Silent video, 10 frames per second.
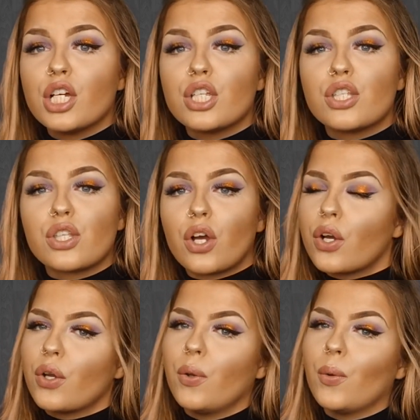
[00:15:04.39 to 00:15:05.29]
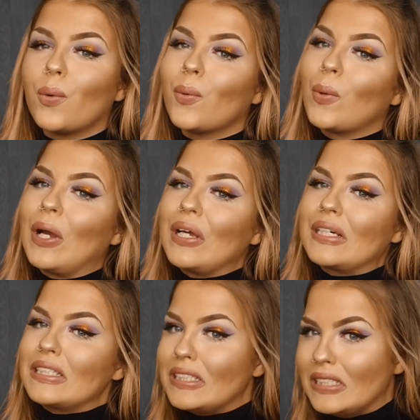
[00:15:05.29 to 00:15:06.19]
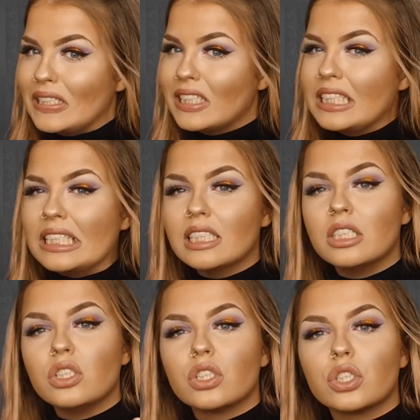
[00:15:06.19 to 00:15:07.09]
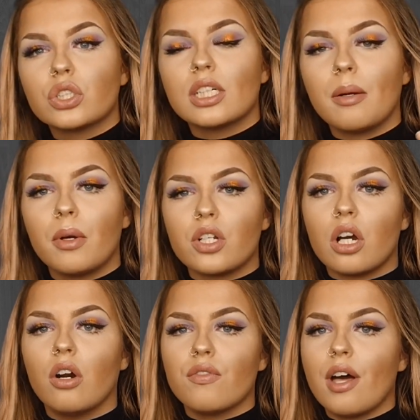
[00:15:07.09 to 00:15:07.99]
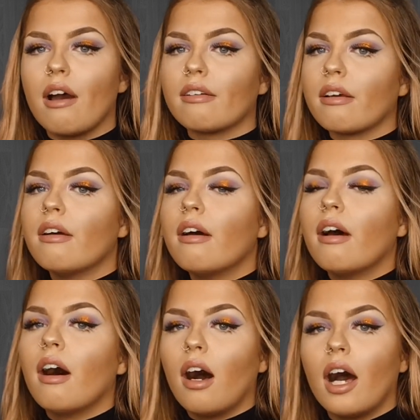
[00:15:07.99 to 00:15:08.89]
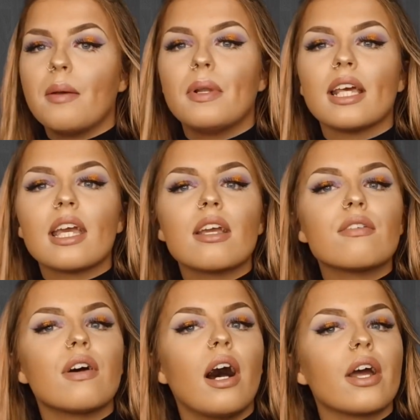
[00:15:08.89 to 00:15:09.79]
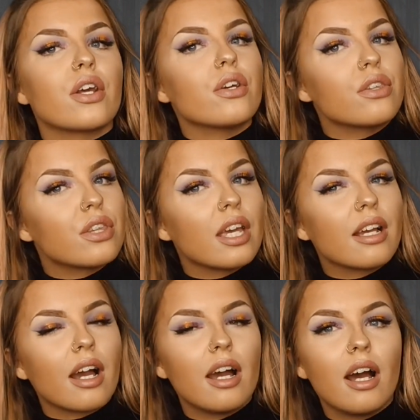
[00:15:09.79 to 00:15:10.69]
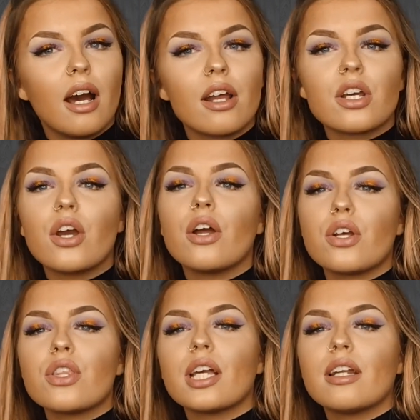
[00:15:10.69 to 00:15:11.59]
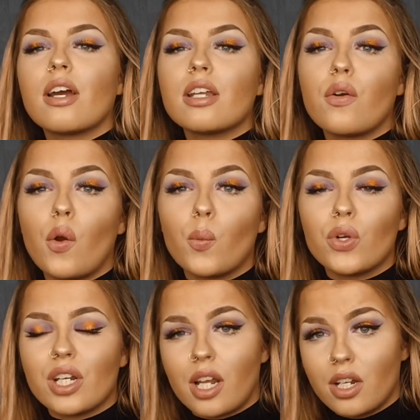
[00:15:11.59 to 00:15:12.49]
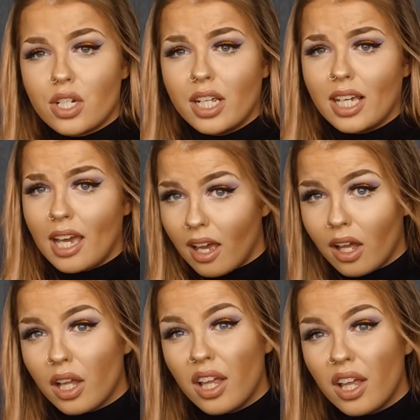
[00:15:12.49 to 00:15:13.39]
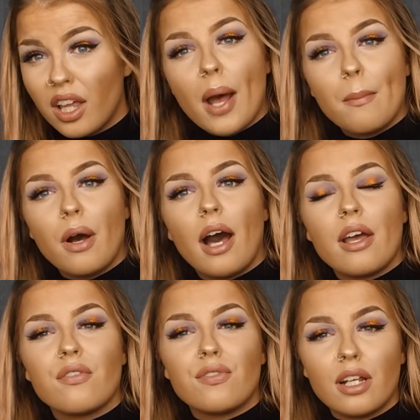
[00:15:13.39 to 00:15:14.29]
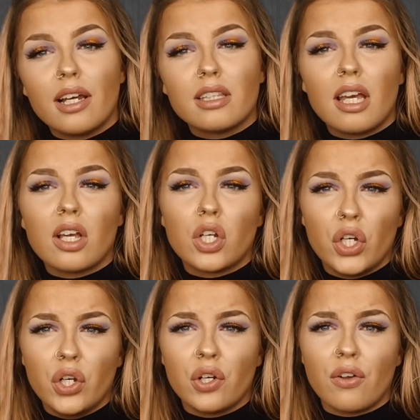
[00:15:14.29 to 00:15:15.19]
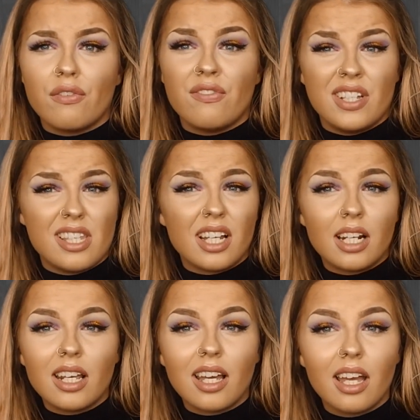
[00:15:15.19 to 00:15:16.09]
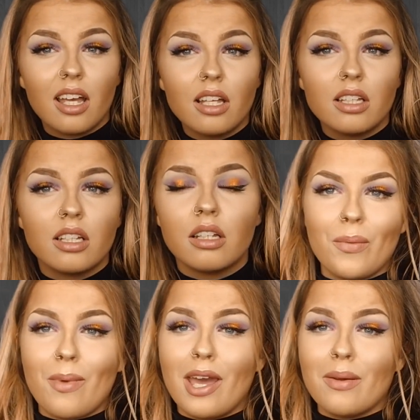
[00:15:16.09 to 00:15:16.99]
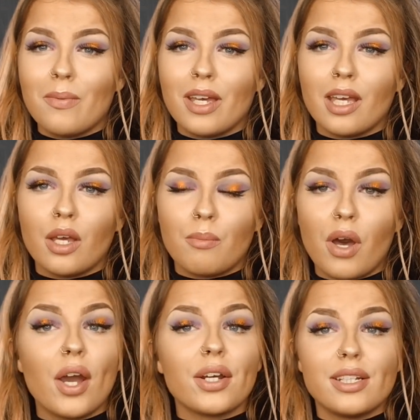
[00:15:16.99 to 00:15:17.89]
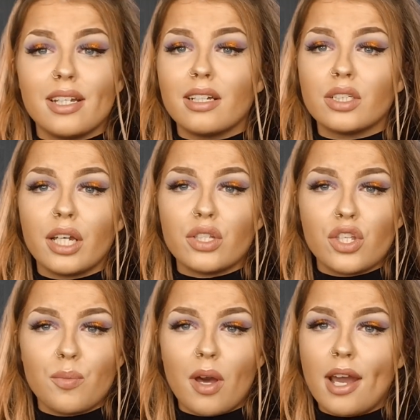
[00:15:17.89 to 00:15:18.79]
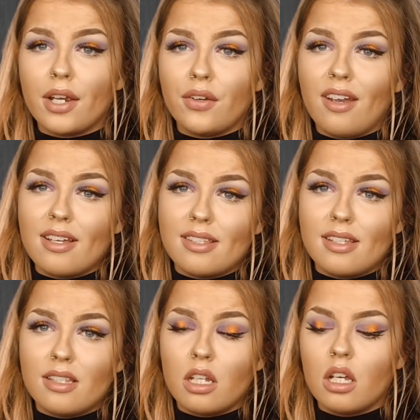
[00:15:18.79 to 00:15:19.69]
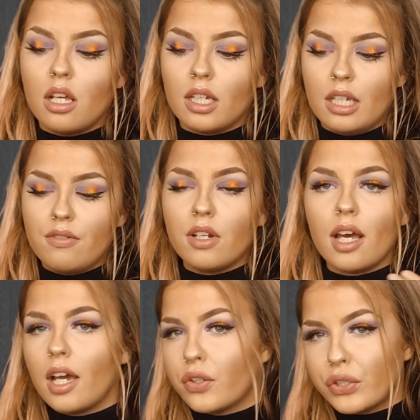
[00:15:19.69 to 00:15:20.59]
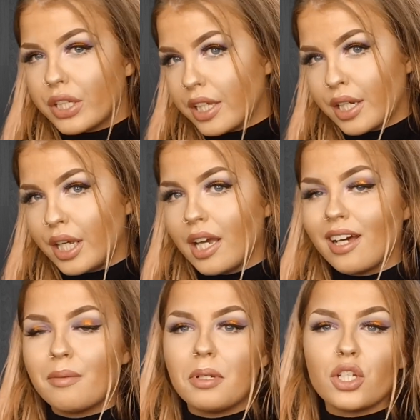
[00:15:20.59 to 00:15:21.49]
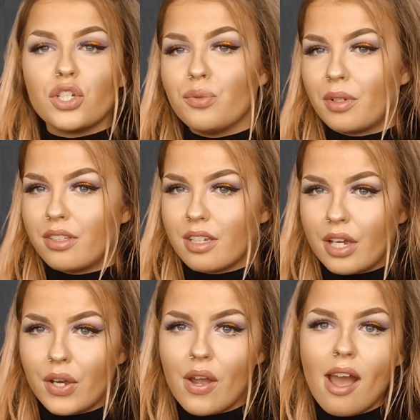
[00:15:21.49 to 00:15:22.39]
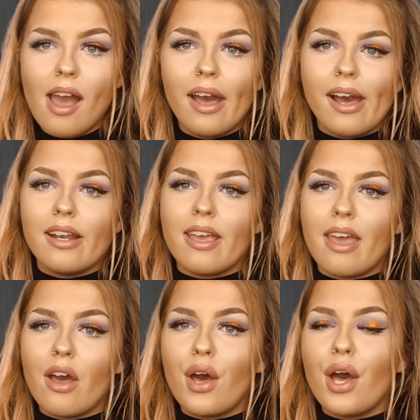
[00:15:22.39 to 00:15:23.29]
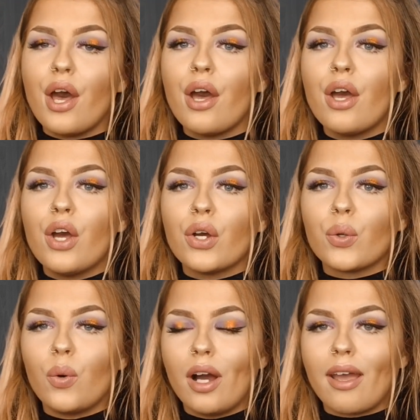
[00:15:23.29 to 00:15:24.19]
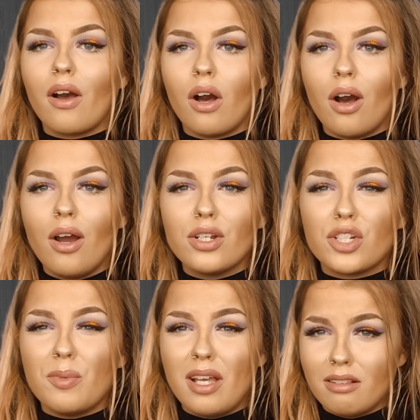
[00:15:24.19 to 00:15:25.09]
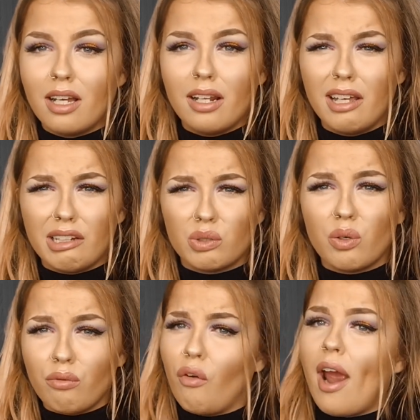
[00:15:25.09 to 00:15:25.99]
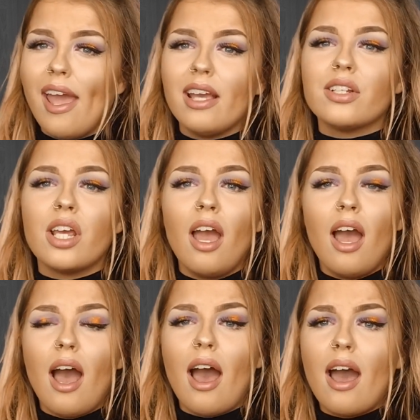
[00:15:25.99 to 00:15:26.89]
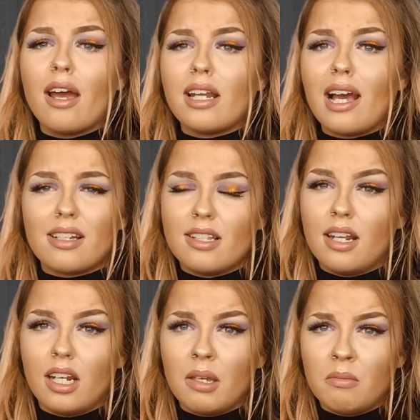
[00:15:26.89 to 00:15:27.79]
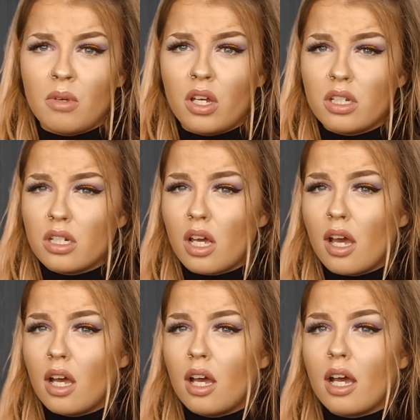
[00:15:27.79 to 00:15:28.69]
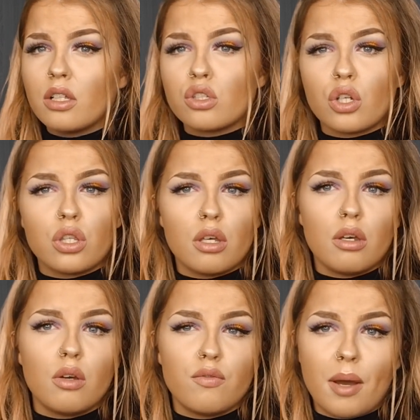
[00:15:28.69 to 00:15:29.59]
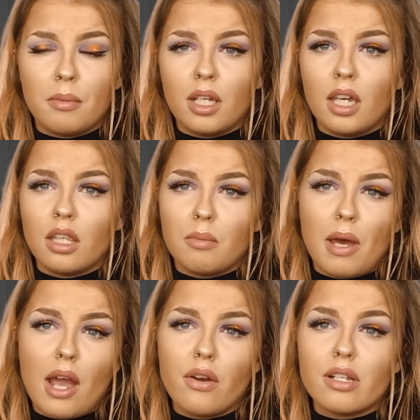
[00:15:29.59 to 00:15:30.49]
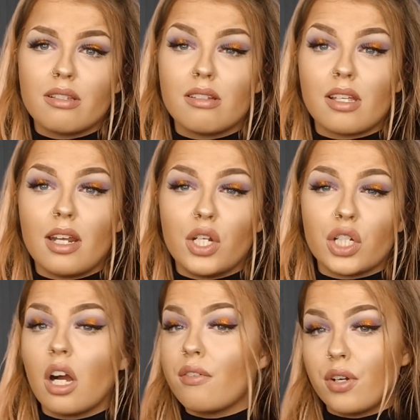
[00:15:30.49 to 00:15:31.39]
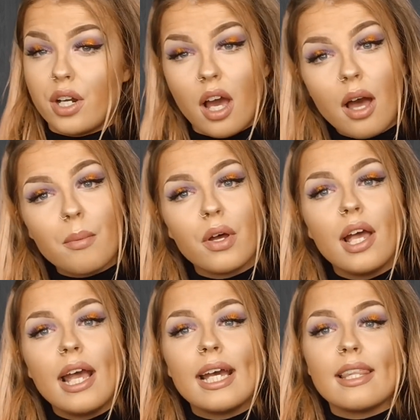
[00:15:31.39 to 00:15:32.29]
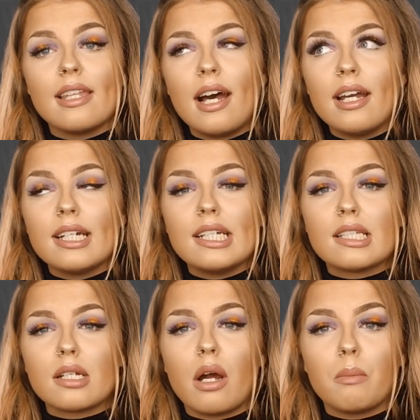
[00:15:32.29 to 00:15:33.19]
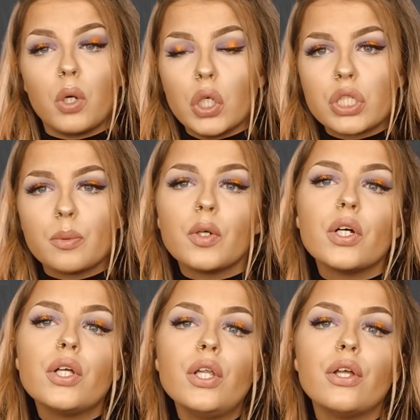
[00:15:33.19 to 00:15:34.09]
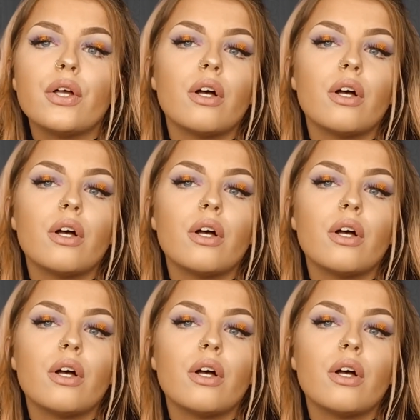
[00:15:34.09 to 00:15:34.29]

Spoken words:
So, yeah, I'm not sure how much of that I believe. I don't think a 9-year-old would intentionally kill, but I feel like they could physically kill. So maybe Burke did get super angry at his sister, like even angrier than he had been 2 months ago, and hit her quite hard in that like sort of rage and accidentally murdered her, and so the parents decided to cover it up. That is possible.